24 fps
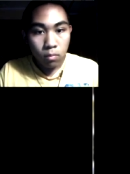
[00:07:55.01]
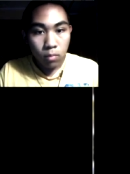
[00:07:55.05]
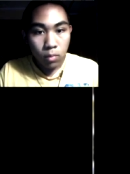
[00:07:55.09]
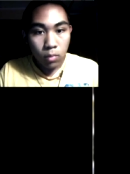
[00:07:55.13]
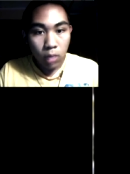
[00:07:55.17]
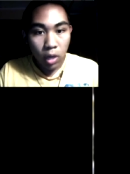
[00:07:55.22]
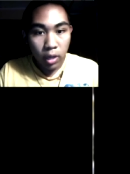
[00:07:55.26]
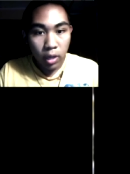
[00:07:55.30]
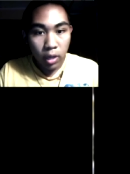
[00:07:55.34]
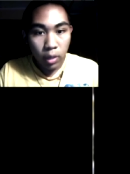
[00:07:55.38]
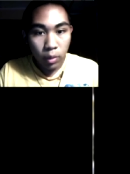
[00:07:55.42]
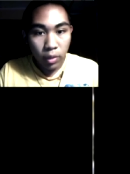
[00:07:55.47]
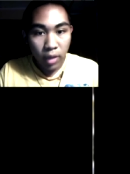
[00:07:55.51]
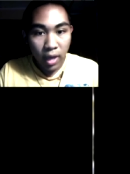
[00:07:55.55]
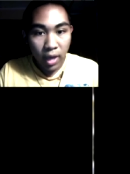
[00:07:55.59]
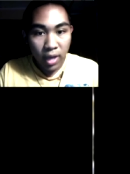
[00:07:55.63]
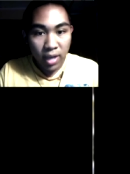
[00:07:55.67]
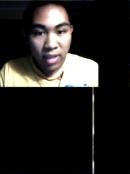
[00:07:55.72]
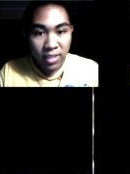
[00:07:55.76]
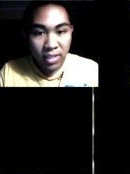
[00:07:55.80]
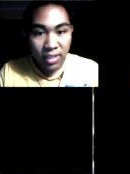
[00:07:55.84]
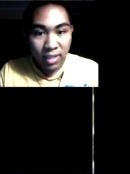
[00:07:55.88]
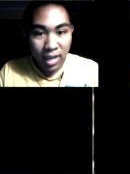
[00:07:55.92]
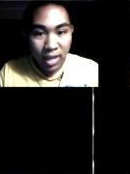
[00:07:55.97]
Are you there,
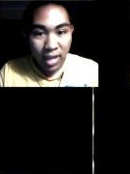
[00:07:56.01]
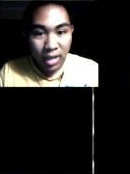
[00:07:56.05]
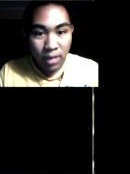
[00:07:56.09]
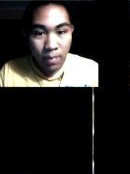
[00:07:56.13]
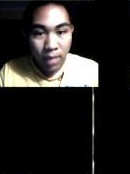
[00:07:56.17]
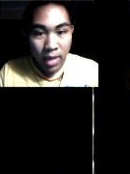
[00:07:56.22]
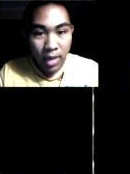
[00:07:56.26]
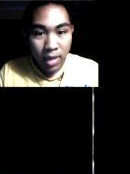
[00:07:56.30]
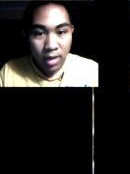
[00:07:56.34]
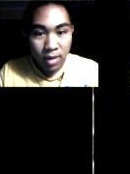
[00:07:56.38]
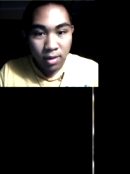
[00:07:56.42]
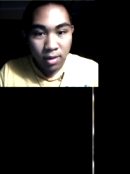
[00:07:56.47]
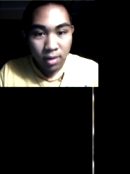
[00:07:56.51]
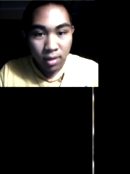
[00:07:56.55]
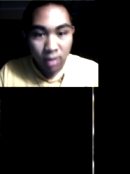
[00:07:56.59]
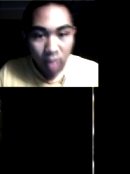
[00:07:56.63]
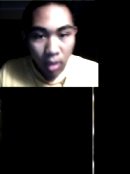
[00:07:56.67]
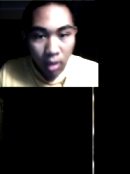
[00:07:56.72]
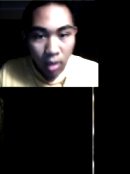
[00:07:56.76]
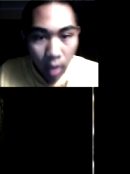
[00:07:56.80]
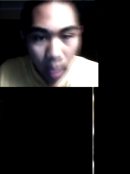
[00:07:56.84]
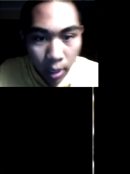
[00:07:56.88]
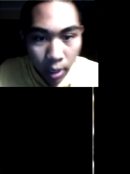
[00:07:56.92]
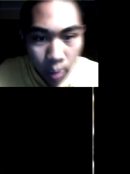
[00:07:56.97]
Slenderman?
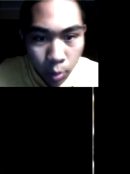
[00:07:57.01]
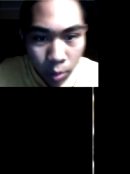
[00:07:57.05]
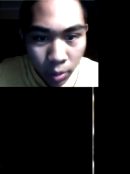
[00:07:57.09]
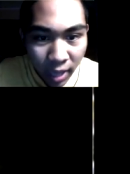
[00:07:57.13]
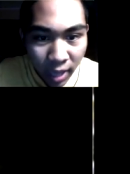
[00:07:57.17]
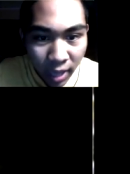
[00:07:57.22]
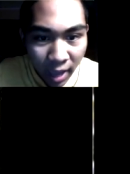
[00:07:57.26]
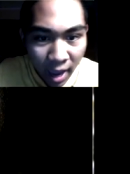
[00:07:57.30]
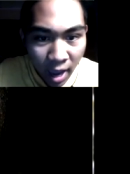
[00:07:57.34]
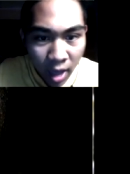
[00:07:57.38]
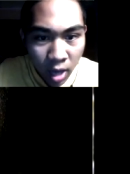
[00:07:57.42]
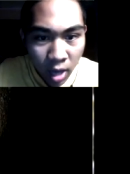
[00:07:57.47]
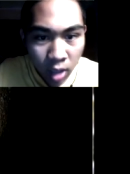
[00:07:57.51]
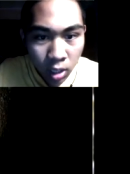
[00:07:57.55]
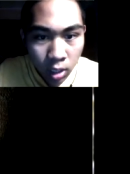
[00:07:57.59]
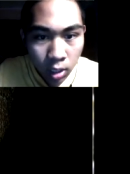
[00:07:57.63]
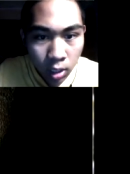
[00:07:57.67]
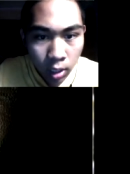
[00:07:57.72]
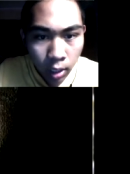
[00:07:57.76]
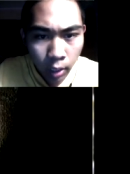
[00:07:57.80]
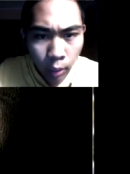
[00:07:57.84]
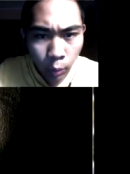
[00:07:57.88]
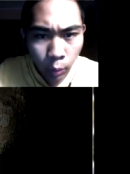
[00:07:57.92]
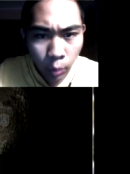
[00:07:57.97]
Are you there?
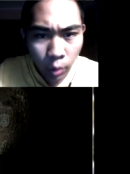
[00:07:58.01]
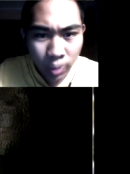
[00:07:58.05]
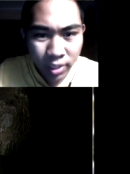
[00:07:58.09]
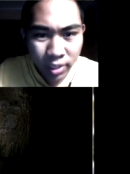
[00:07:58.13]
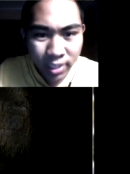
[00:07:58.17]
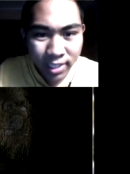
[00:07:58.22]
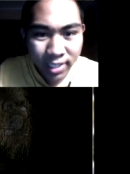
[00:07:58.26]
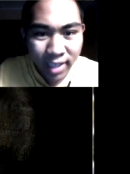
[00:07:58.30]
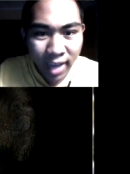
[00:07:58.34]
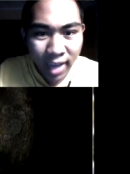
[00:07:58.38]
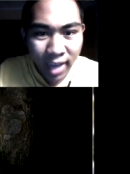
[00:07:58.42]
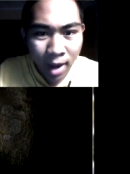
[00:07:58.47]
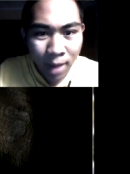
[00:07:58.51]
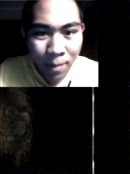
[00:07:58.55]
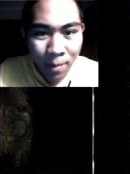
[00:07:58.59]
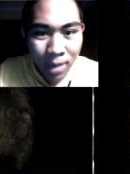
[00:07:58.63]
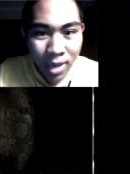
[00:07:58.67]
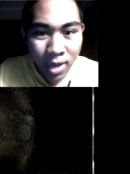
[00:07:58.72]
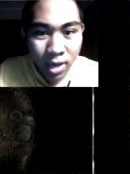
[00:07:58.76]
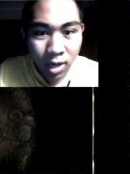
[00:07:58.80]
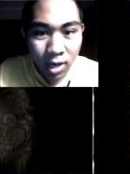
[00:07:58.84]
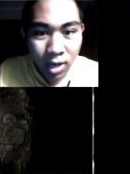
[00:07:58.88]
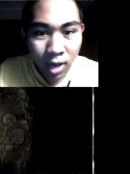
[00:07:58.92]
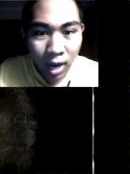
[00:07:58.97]
Are you going to scare
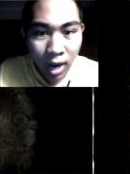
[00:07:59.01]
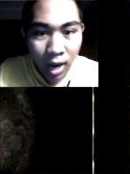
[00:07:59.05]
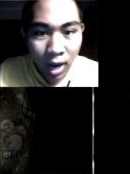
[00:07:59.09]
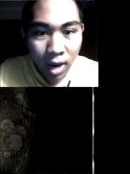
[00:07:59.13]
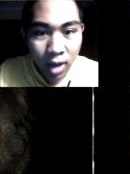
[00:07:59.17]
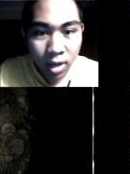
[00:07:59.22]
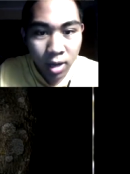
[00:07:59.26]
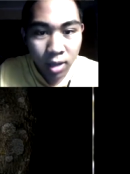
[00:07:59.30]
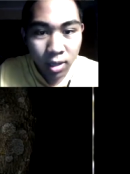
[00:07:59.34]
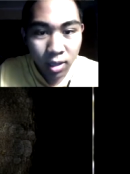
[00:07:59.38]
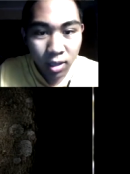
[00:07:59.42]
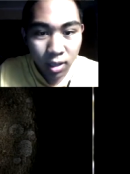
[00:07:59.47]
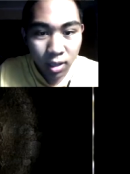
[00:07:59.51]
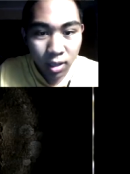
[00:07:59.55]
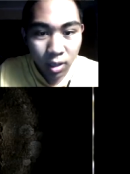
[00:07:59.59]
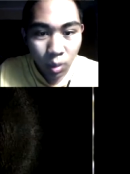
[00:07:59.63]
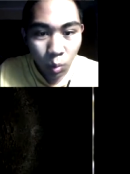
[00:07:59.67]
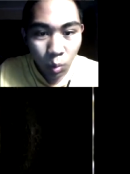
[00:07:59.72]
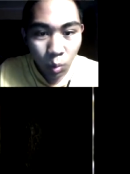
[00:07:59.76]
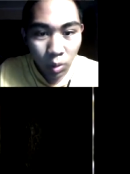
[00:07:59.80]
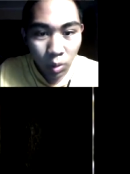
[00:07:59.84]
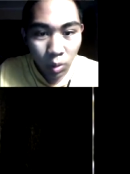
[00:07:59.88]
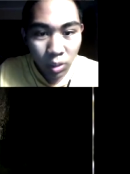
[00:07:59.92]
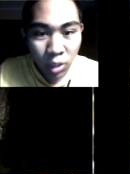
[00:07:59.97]
me? Huh?
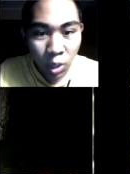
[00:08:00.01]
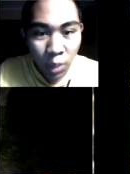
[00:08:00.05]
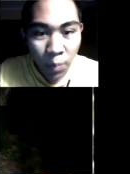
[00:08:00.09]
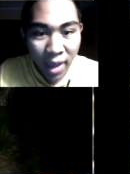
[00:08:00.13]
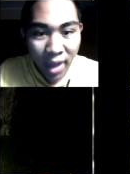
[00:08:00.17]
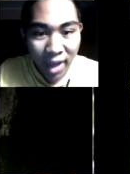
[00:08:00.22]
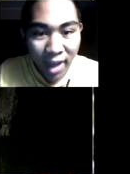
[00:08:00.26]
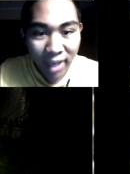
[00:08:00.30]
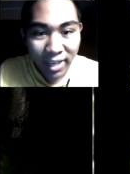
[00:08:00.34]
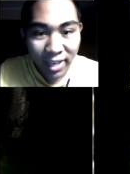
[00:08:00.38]
Well, too bad,